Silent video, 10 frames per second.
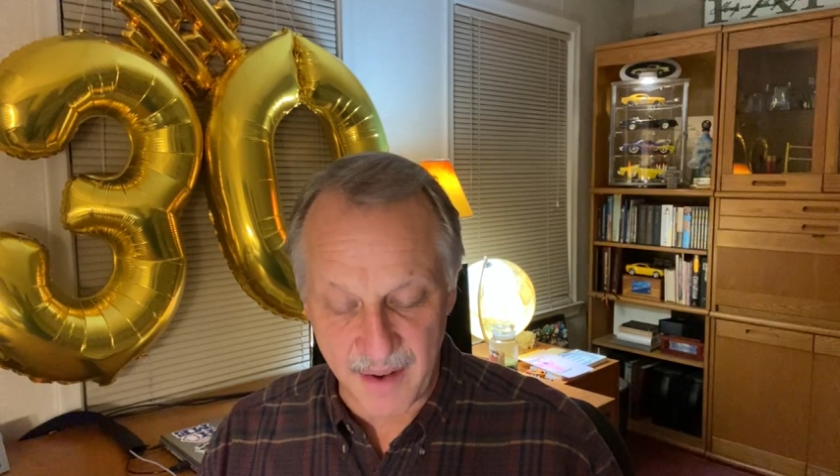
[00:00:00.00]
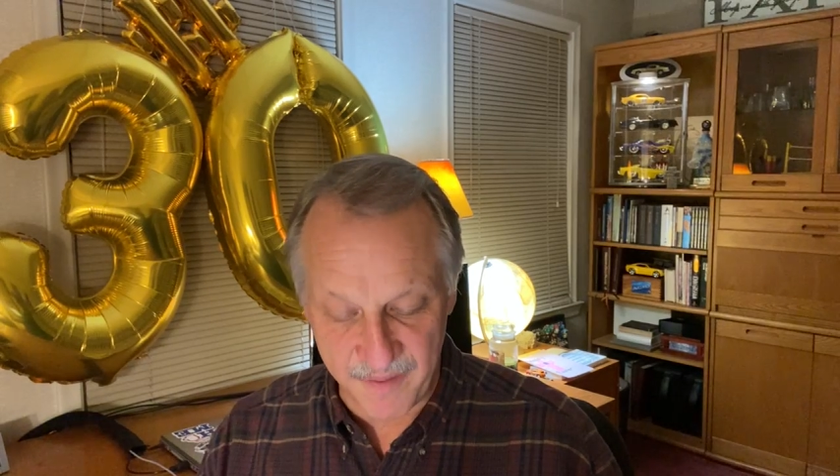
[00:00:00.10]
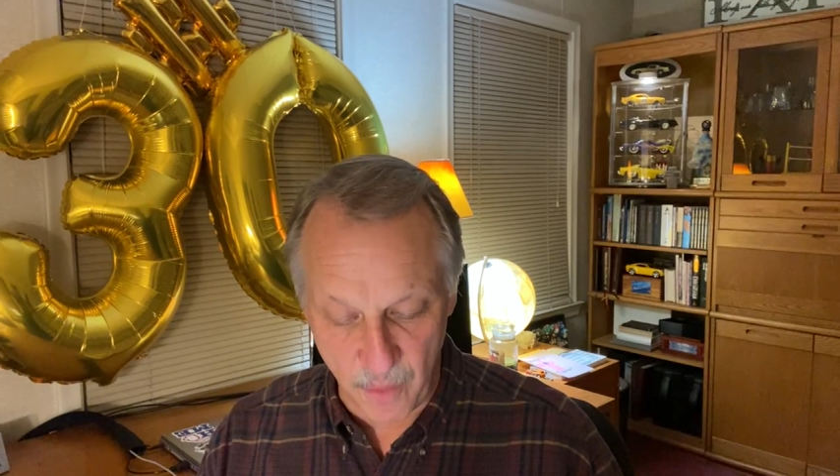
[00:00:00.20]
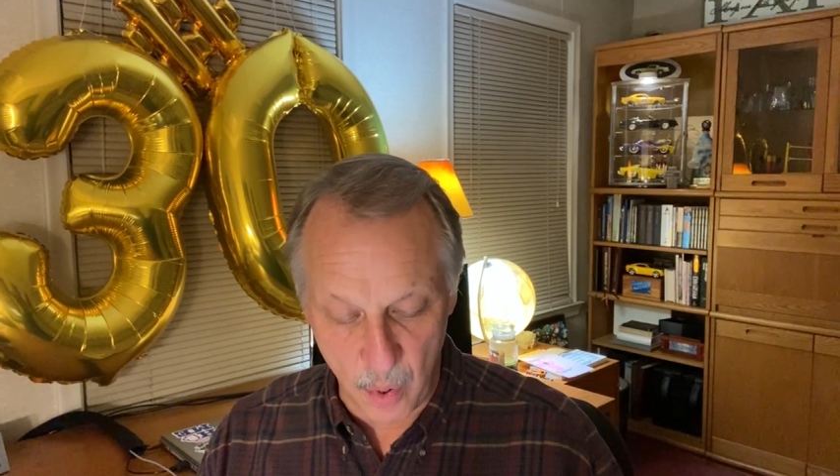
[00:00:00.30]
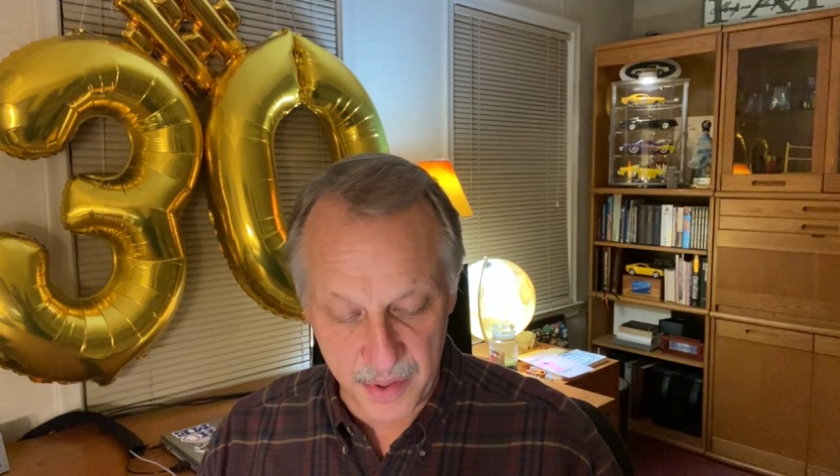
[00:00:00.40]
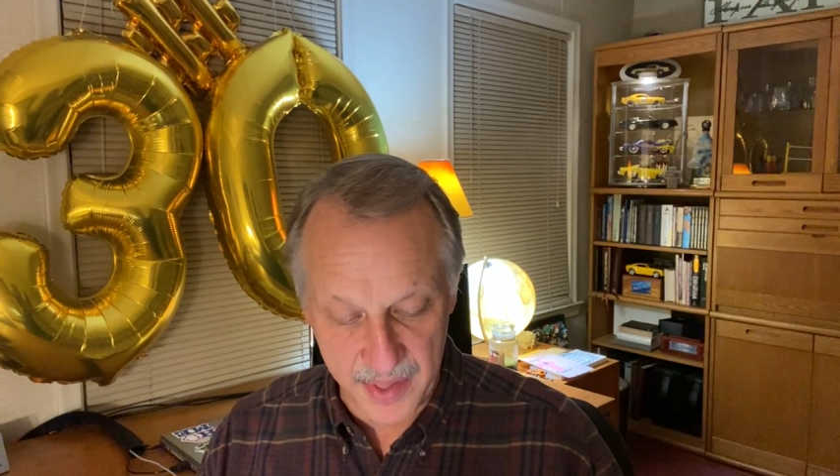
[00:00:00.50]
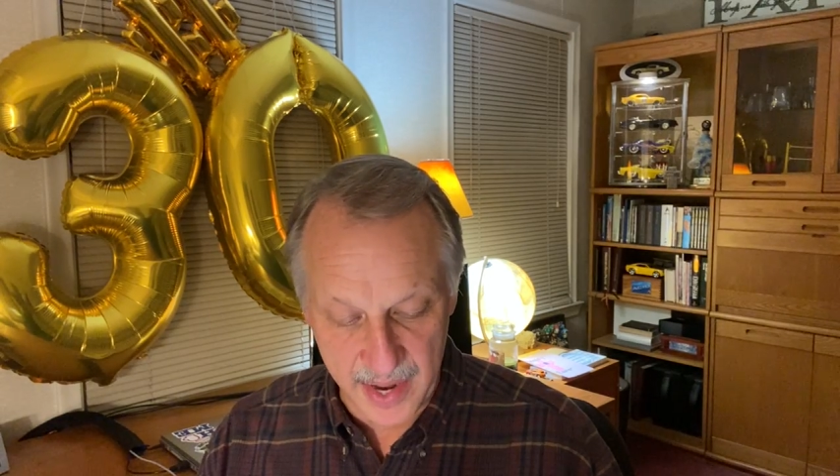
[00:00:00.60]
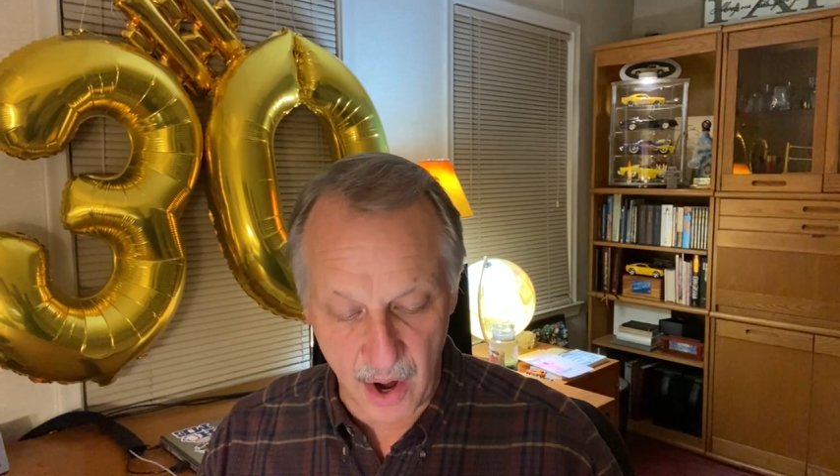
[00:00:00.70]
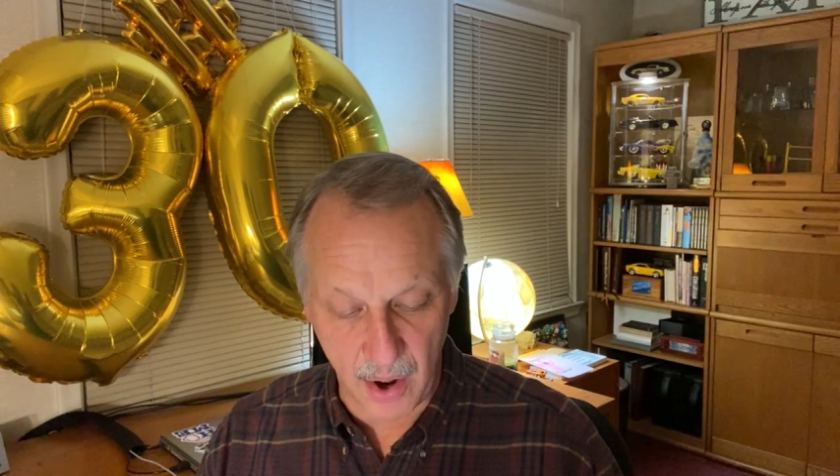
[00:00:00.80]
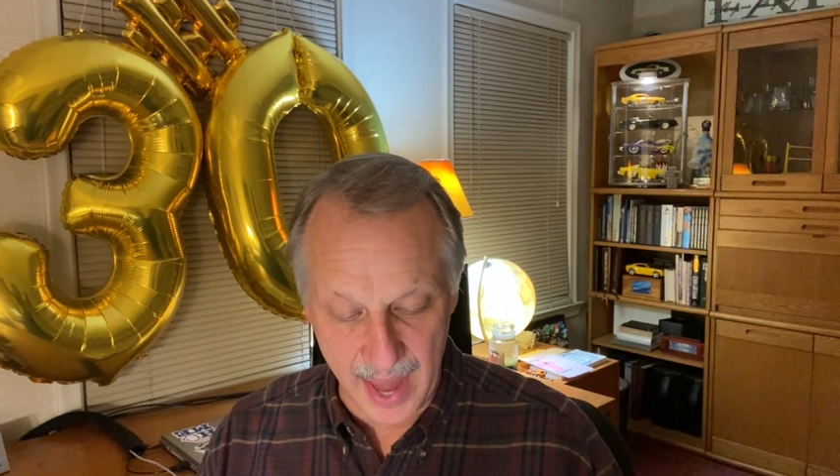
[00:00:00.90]
forth
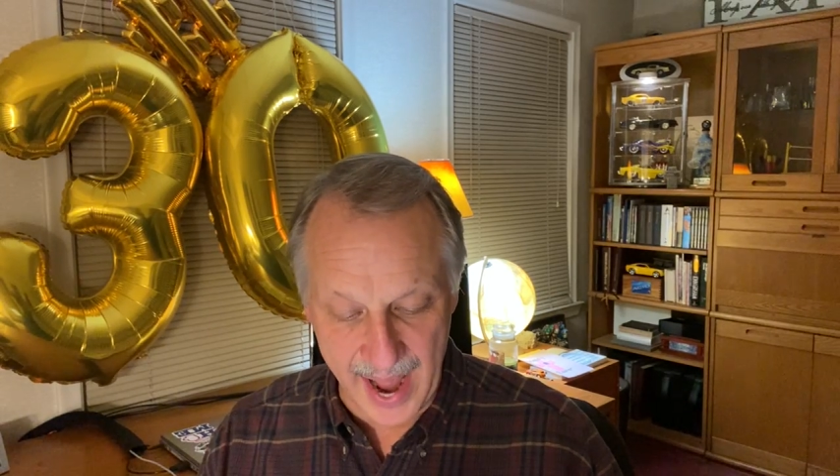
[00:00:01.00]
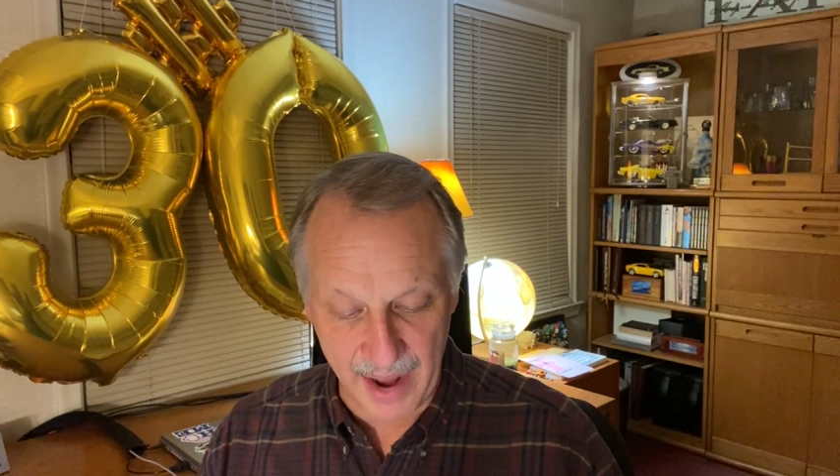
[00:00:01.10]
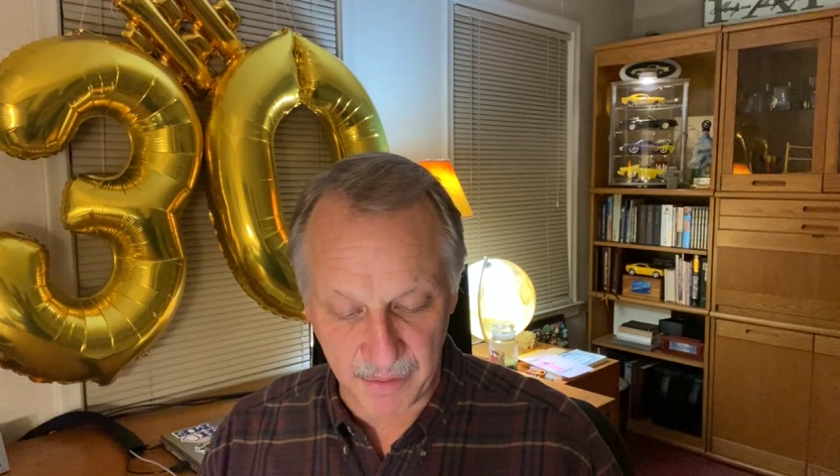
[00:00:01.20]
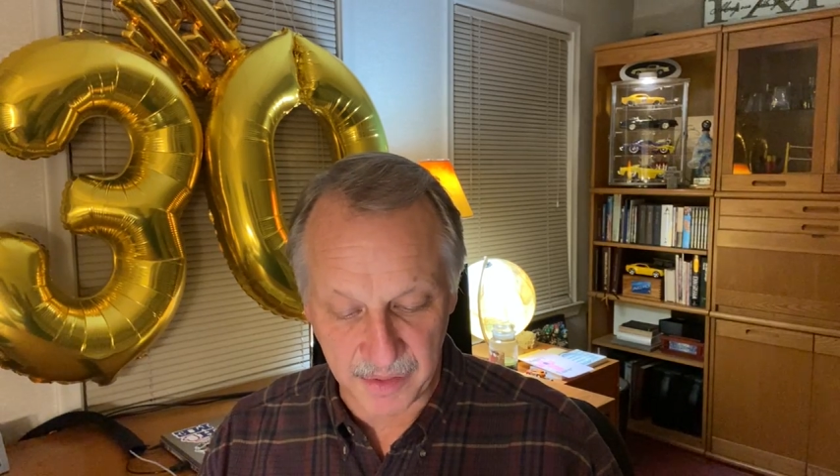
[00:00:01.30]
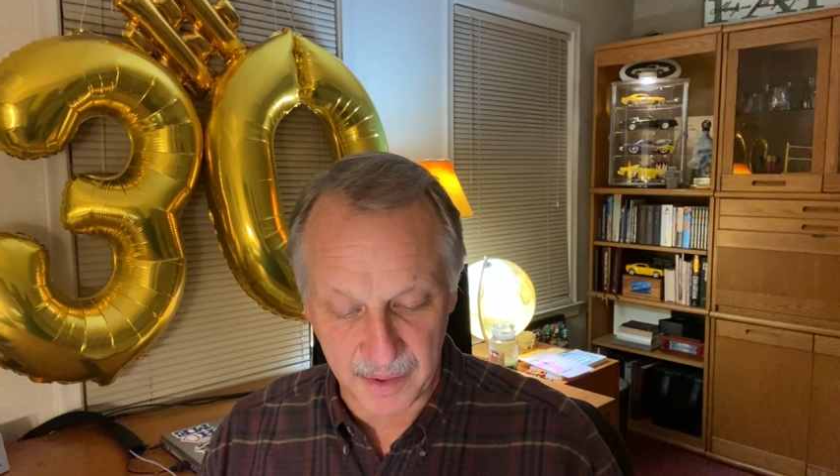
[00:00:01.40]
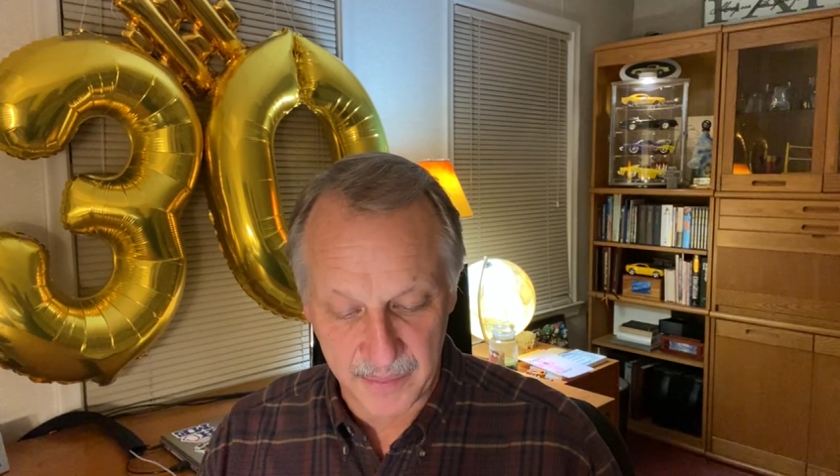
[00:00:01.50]
in our lives.